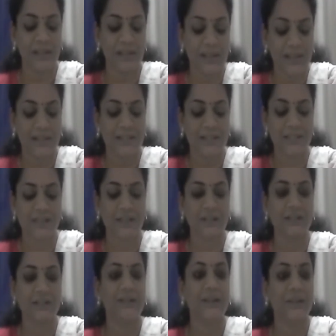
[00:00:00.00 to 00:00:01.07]

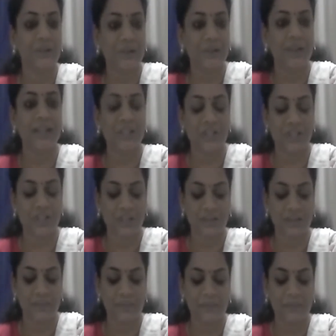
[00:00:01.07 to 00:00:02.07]
culture, tradition,